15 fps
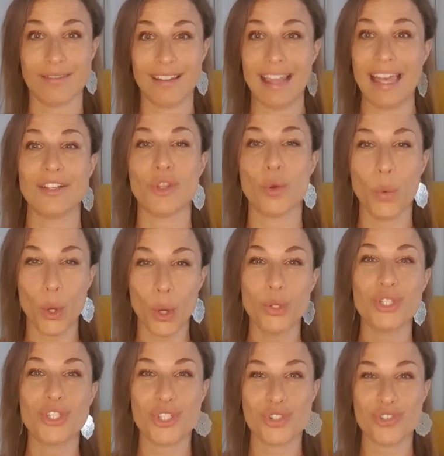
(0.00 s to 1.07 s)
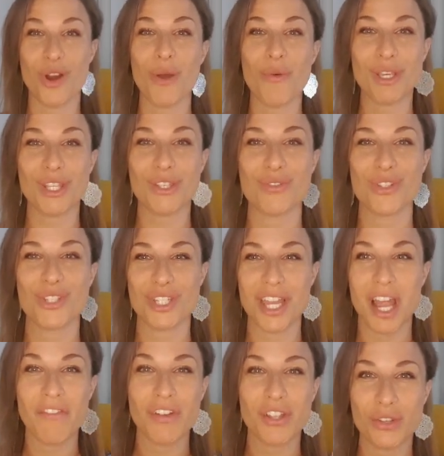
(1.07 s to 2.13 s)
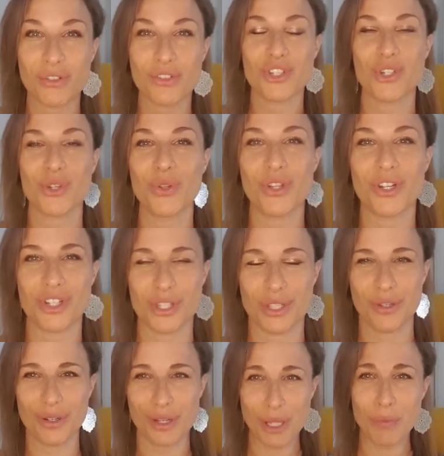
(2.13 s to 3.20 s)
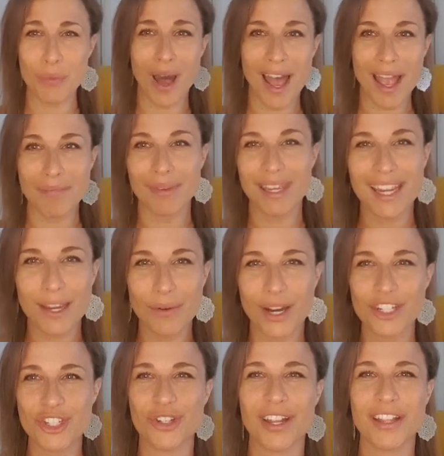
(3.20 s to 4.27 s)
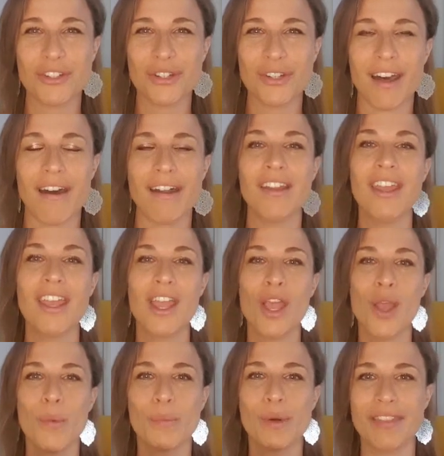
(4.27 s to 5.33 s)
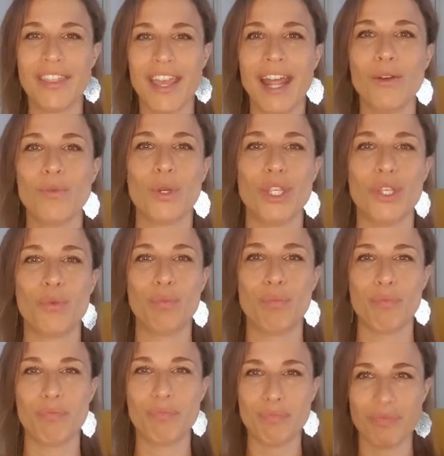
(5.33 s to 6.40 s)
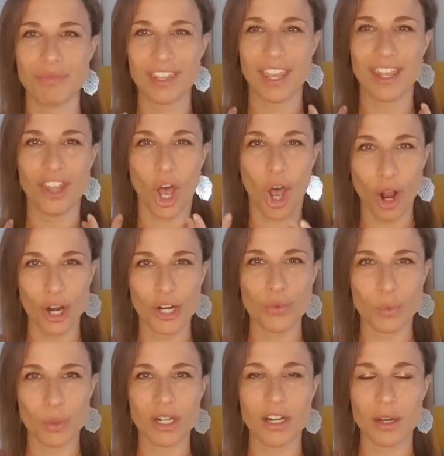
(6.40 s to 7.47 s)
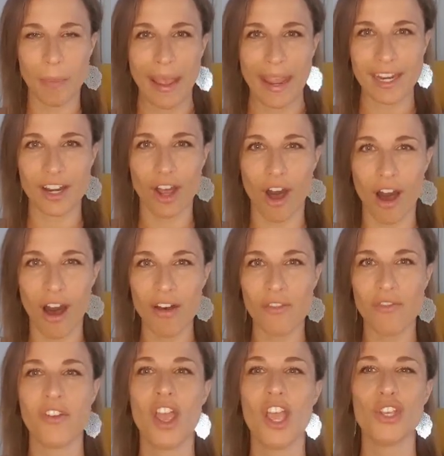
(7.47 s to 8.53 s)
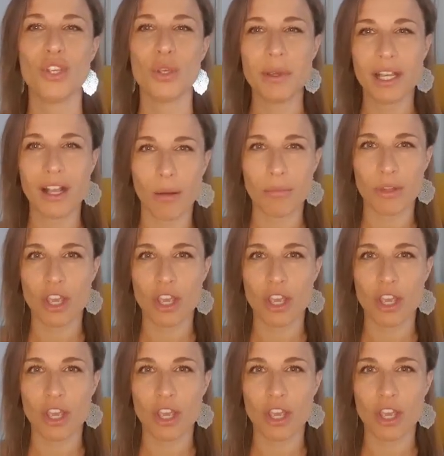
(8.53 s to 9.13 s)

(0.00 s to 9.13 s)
like the world is throwing you stuff on your shoulders, and you're like, why me? Why should I do that? But then when you the hard work paid off, you become